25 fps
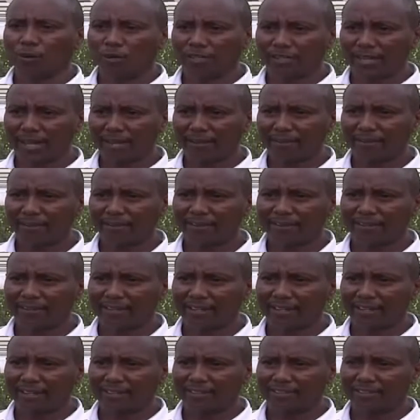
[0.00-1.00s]
water
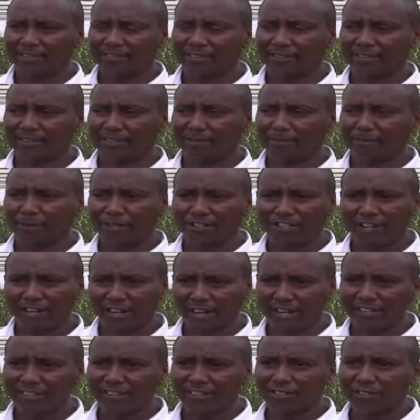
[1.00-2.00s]
that is
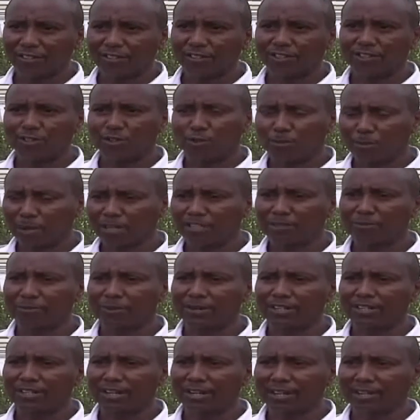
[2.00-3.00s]
pressurized, not too much
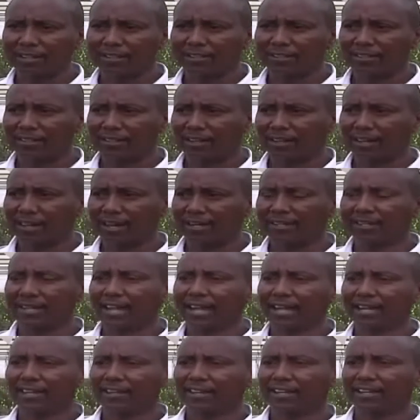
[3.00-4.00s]
pressure. A
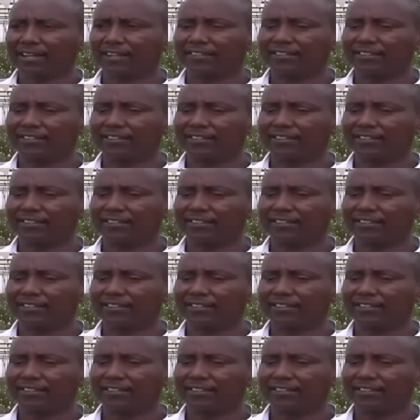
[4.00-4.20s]
tank